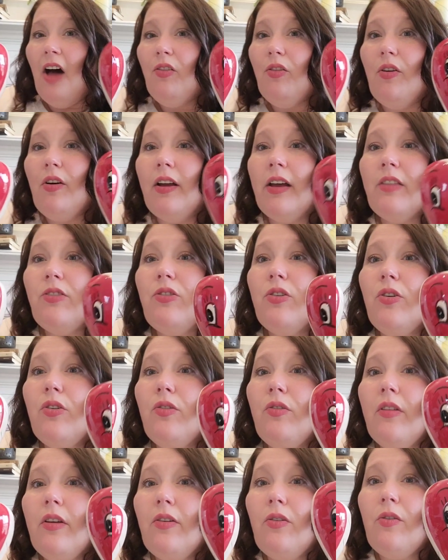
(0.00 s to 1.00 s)
look at
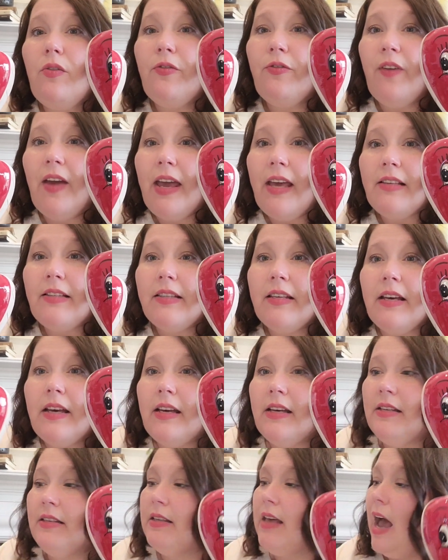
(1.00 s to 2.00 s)
their little
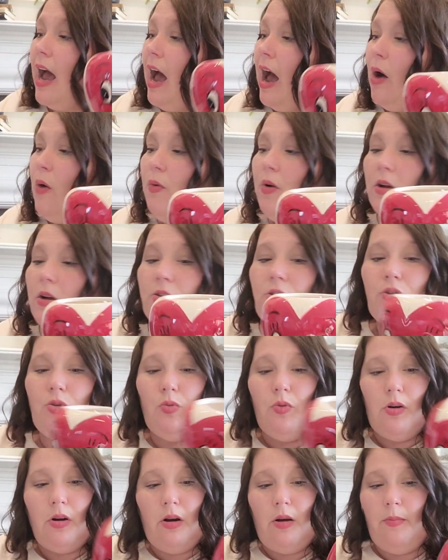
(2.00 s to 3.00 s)
faces. How
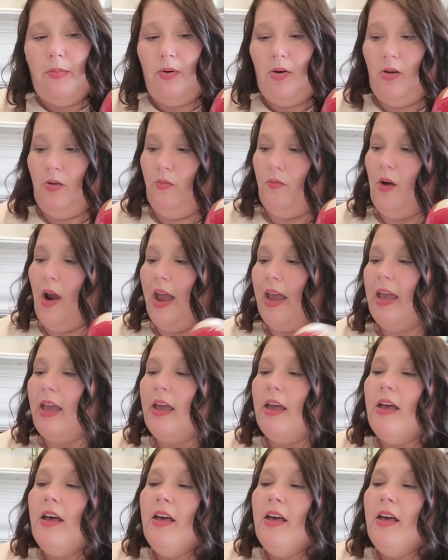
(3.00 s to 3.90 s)
adorable, right?